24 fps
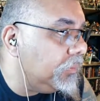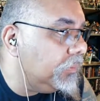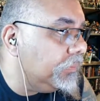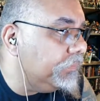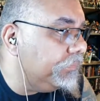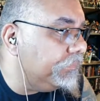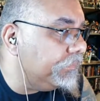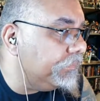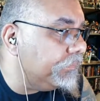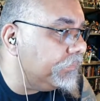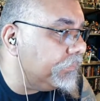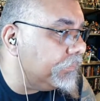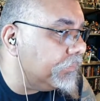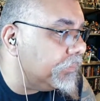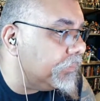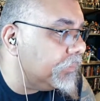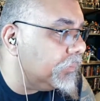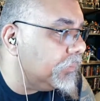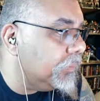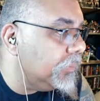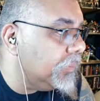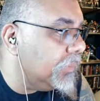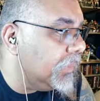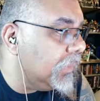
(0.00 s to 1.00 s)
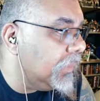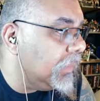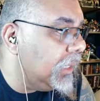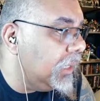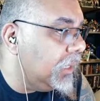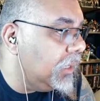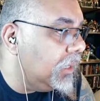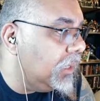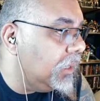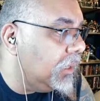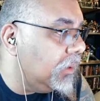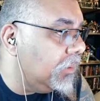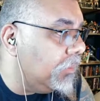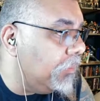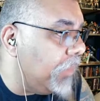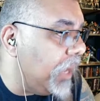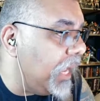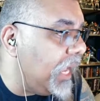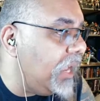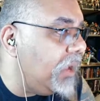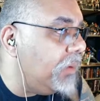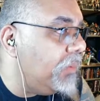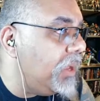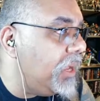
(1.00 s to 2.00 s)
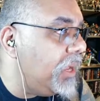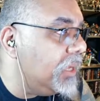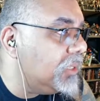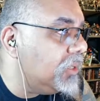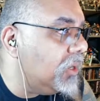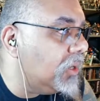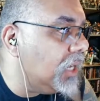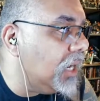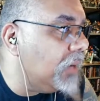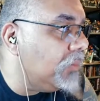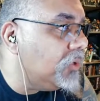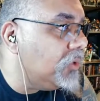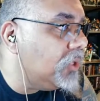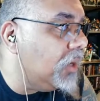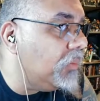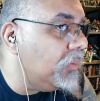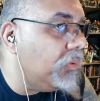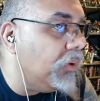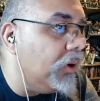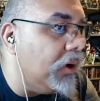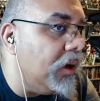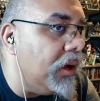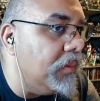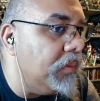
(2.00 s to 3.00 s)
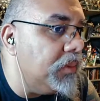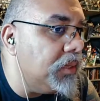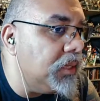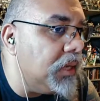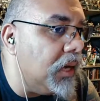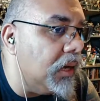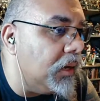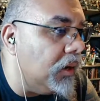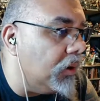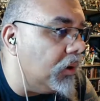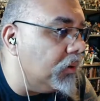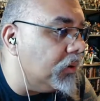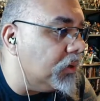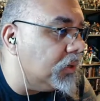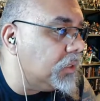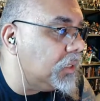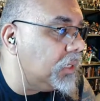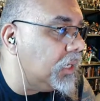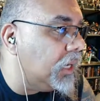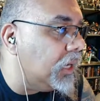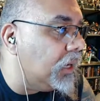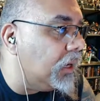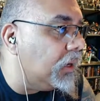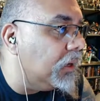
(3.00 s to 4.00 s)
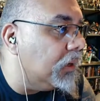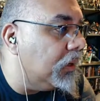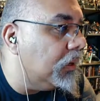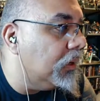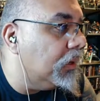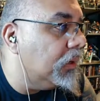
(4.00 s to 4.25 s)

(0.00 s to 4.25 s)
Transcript: Hmm. Maybe it's on Amazon Prime. It's kind of hard to see.